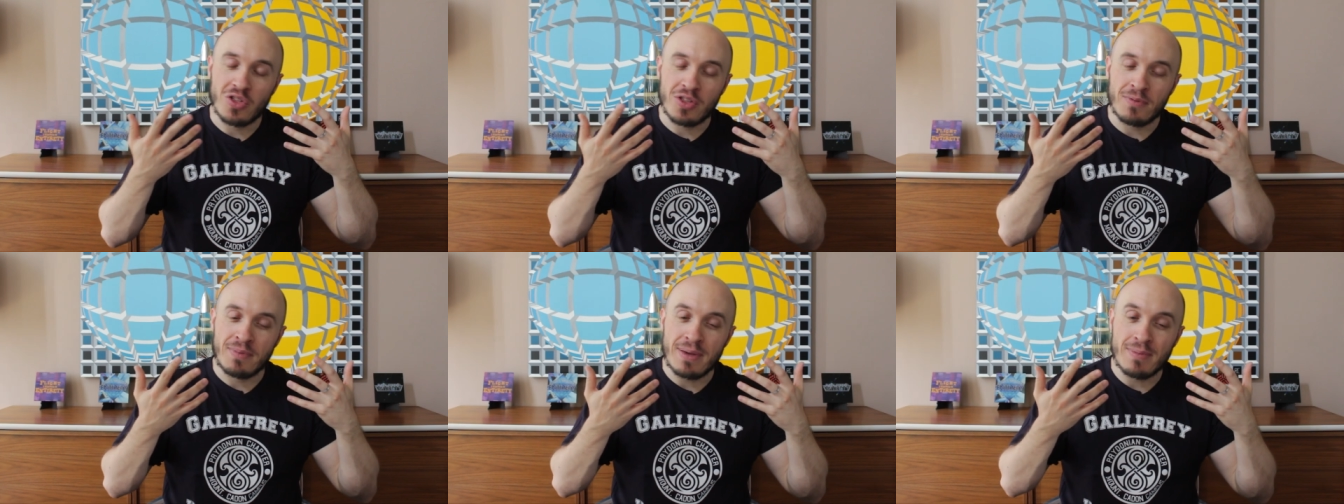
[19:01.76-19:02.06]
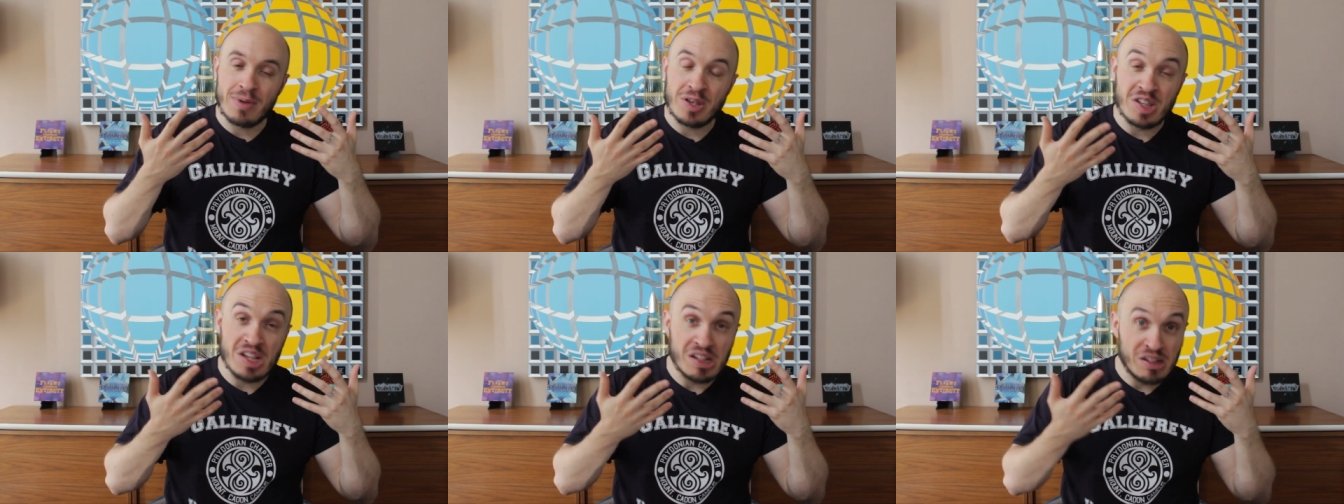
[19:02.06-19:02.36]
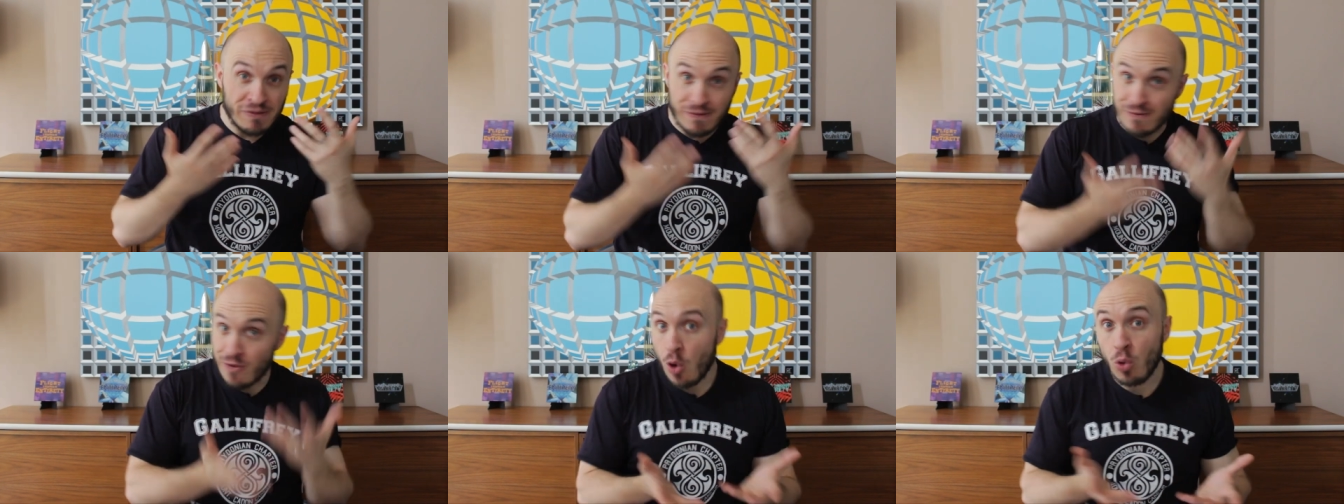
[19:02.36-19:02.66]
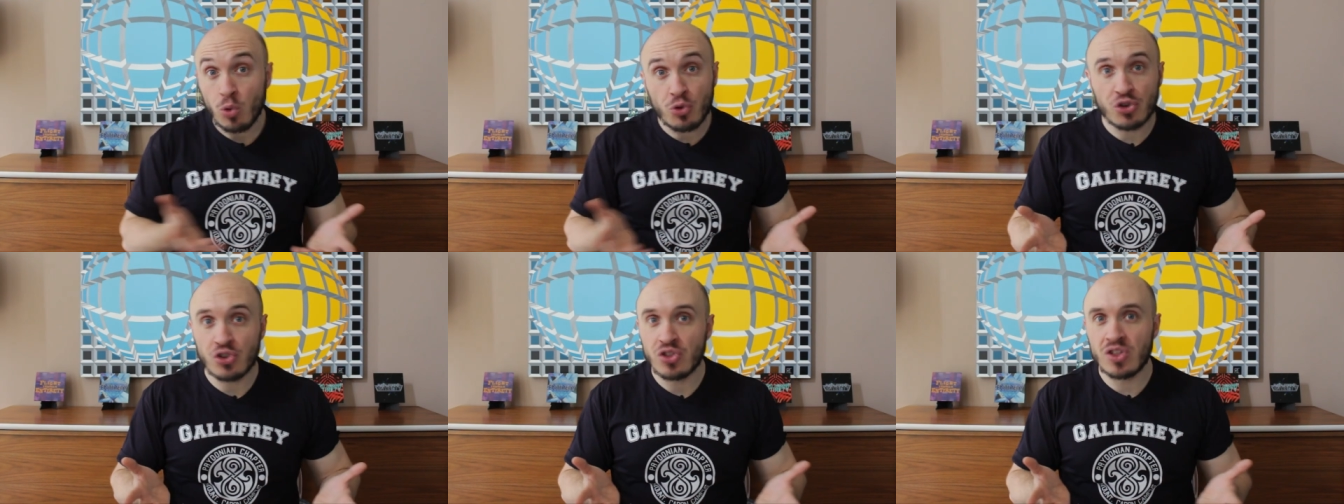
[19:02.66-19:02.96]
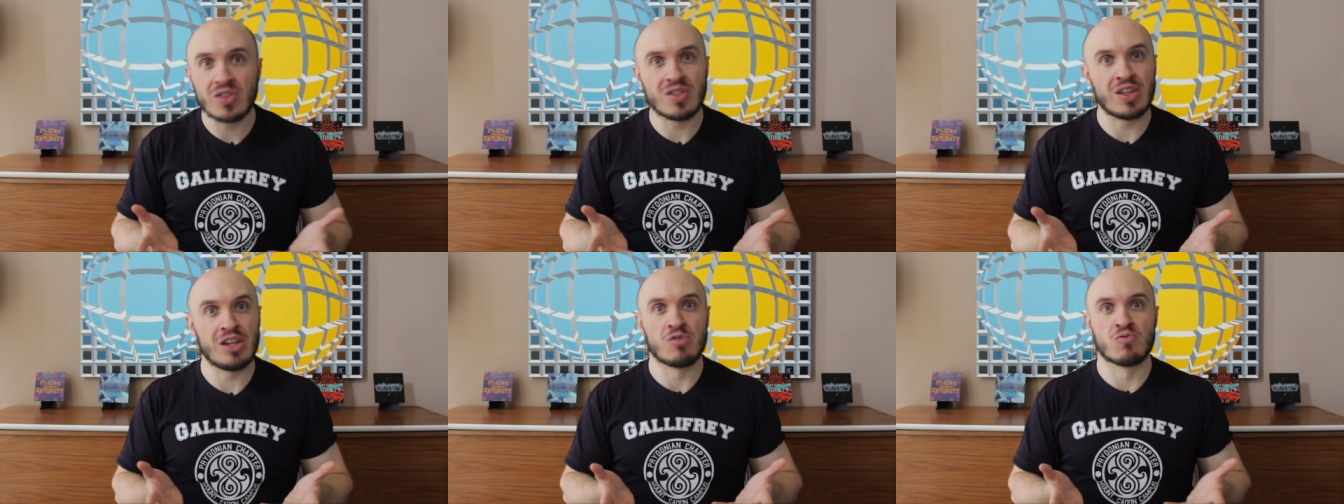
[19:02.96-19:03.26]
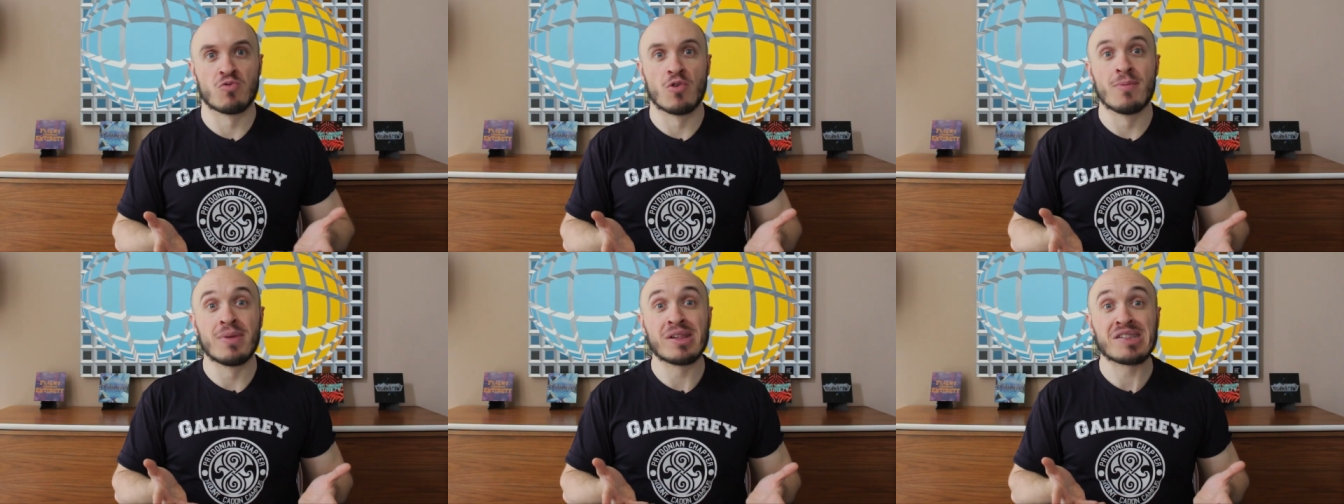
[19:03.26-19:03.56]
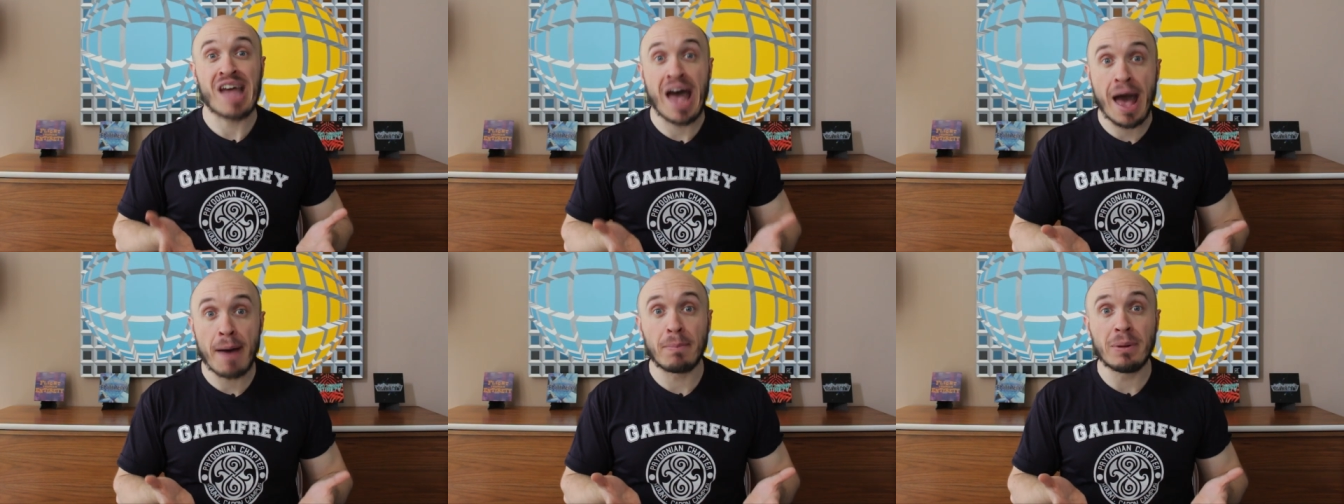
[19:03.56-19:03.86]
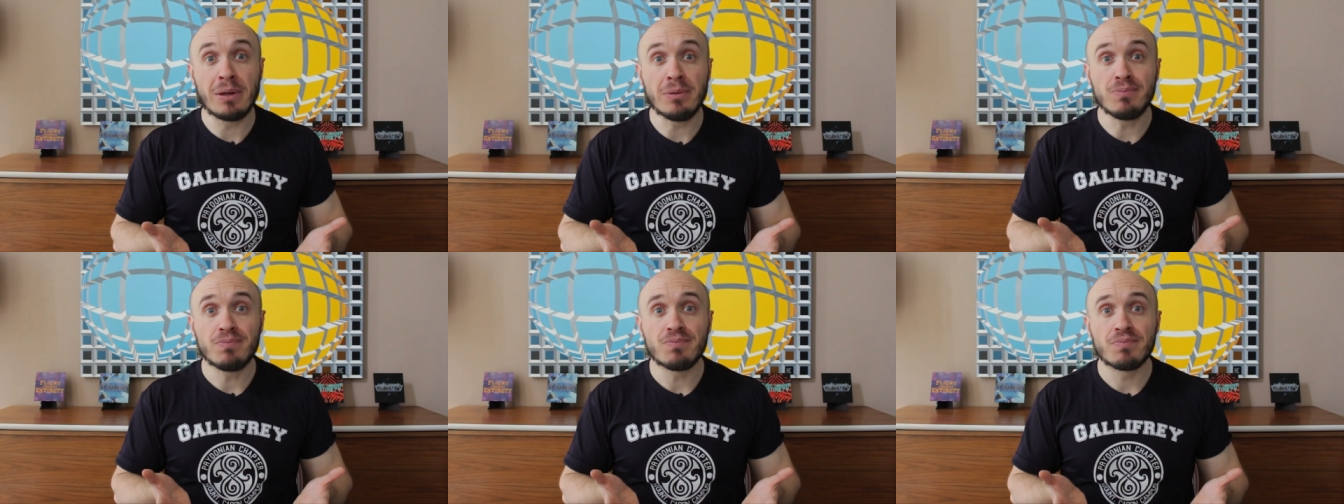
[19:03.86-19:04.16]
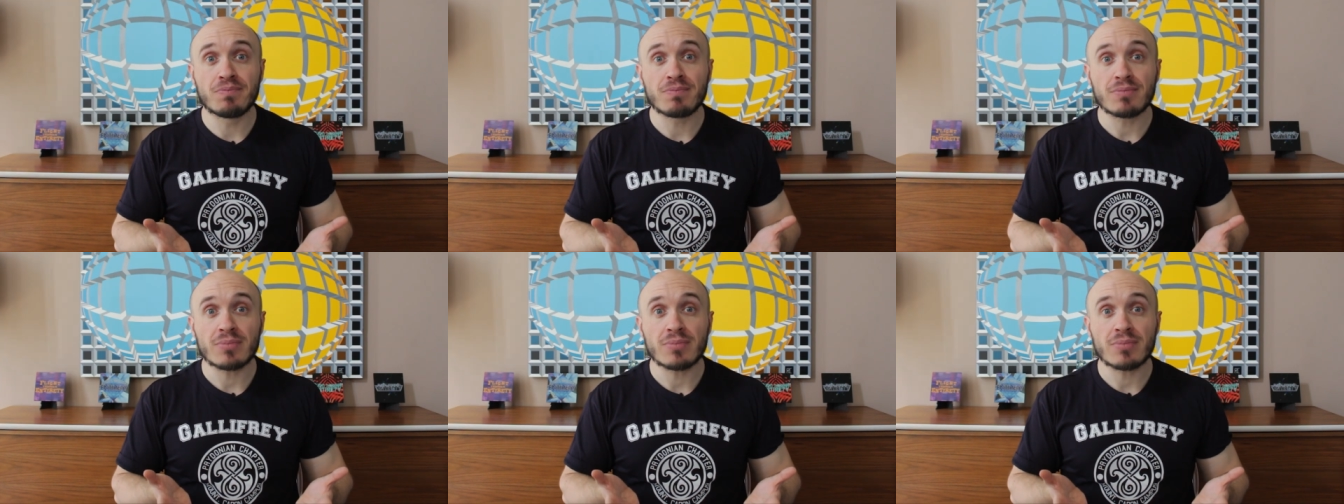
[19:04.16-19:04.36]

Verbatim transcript: not the BBC's fault that these rumours happen,